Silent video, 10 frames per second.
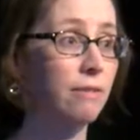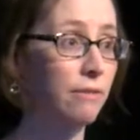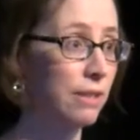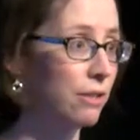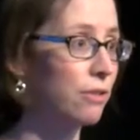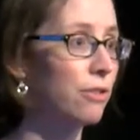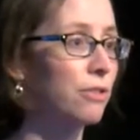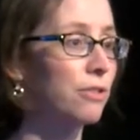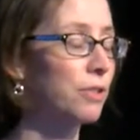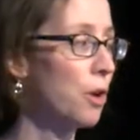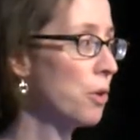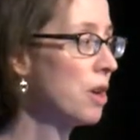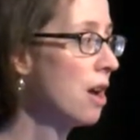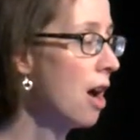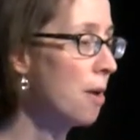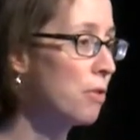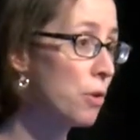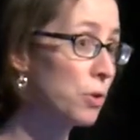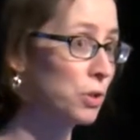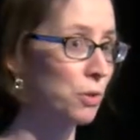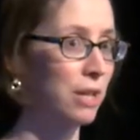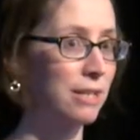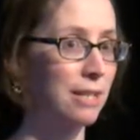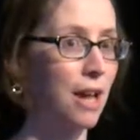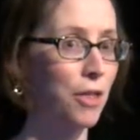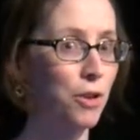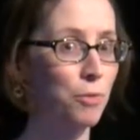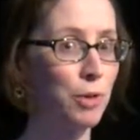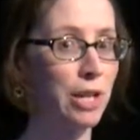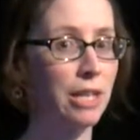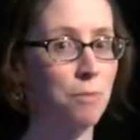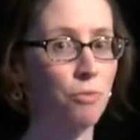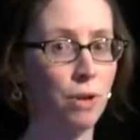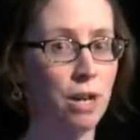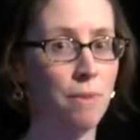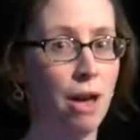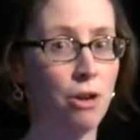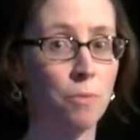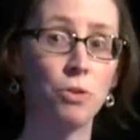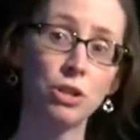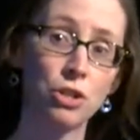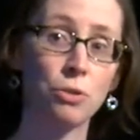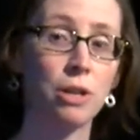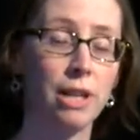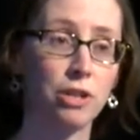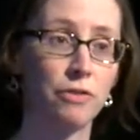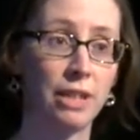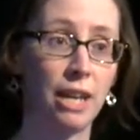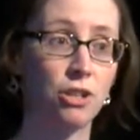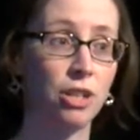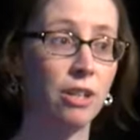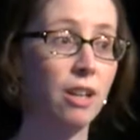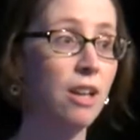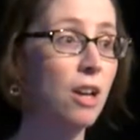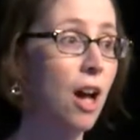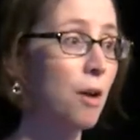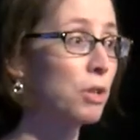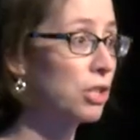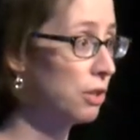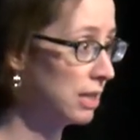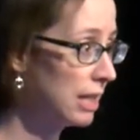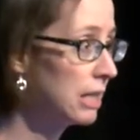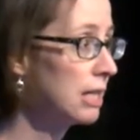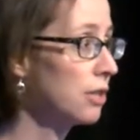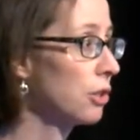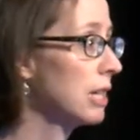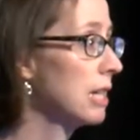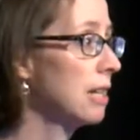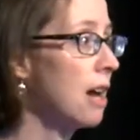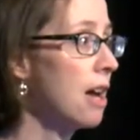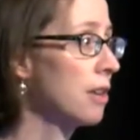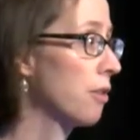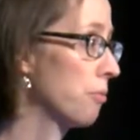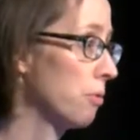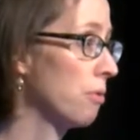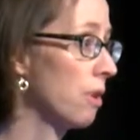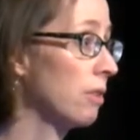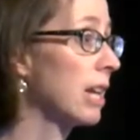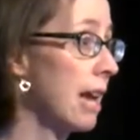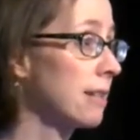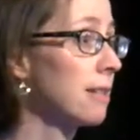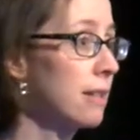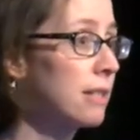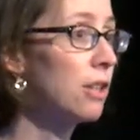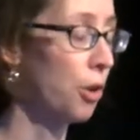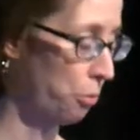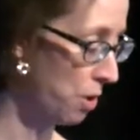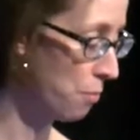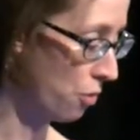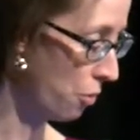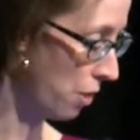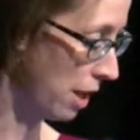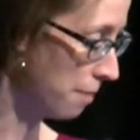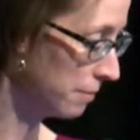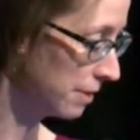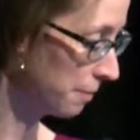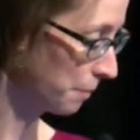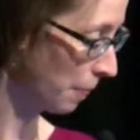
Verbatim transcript: vehicles. So um, those two things together really bring about a push toward electrification, uh, which the utilities are leading on through their really excellent tier three programs.